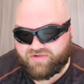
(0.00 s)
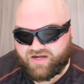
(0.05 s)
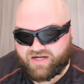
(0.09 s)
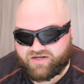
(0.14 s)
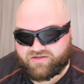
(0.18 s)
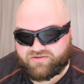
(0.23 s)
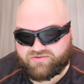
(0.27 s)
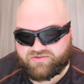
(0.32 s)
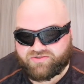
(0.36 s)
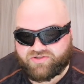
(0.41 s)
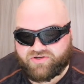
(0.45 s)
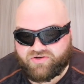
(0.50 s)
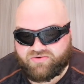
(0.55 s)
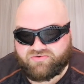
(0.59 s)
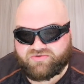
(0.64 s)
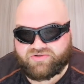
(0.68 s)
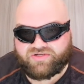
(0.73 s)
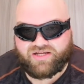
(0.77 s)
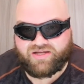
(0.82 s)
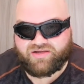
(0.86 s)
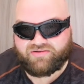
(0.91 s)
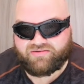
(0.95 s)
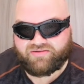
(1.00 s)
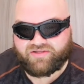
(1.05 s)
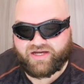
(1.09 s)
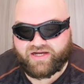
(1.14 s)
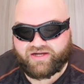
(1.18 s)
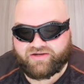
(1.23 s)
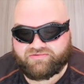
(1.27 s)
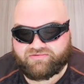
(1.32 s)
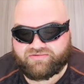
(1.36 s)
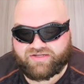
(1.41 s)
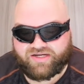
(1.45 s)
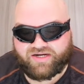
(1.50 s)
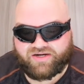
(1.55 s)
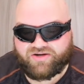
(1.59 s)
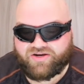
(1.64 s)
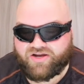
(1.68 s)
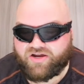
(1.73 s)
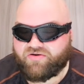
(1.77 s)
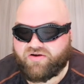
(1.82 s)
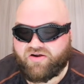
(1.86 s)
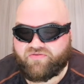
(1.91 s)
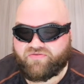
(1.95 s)
adult jokes that can
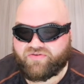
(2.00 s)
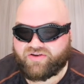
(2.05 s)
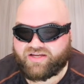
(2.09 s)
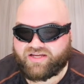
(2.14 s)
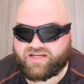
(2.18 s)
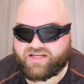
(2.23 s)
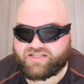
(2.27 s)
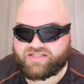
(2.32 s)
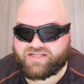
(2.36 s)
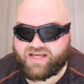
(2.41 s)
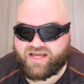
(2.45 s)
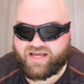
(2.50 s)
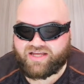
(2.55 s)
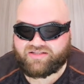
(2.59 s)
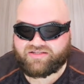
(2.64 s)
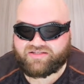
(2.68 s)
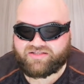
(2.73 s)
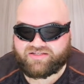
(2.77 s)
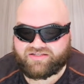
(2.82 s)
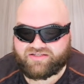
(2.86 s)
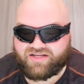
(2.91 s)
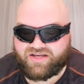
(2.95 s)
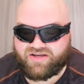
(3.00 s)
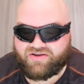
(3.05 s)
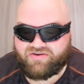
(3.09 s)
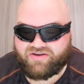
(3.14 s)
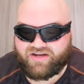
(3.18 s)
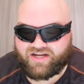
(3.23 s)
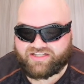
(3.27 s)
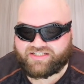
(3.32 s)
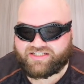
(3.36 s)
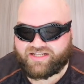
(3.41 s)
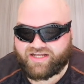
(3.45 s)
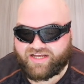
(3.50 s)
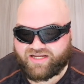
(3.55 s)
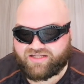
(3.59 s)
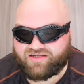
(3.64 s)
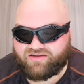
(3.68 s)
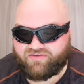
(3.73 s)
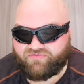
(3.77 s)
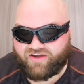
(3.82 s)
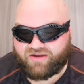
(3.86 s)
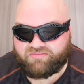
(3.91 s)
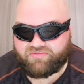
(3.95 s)
go over kids' heads. So I'd say
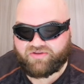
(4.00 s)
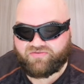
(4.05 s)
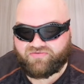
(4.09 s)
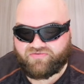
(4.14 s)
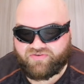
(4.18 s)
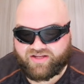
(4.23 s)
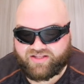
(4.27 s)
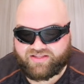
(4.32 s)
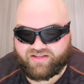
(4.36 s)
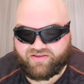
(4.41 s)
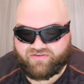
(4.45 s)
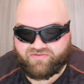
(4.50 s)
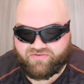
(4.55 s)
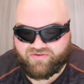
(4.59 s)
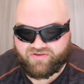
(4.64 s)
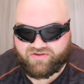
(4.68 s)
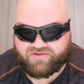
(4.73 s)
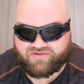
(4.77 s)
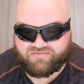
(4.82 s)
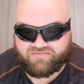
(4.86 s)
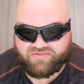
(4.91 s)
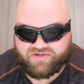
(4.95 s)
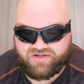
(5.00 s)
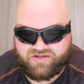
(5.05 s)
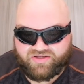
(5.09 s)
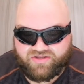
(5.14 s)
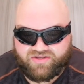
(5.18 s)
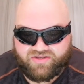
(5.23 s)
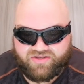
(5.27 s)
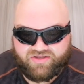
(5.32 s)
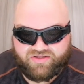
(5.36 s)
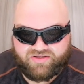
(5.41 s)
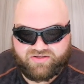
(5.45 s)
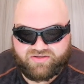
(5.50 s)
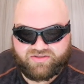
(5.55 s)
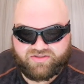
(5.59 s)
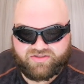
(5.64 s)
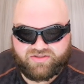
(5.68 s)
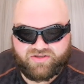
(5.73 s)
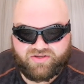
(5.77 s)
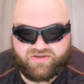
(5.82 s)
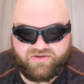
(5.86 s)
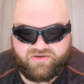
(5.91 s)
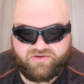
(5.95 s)
it's a family-friendly film.
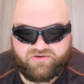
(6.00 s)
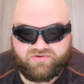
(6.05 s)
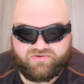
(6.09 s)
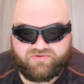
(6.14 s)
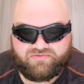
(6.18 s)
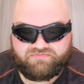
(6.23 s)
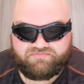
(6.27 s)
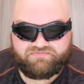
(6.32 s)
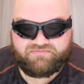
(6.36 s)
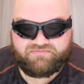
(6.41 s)
So,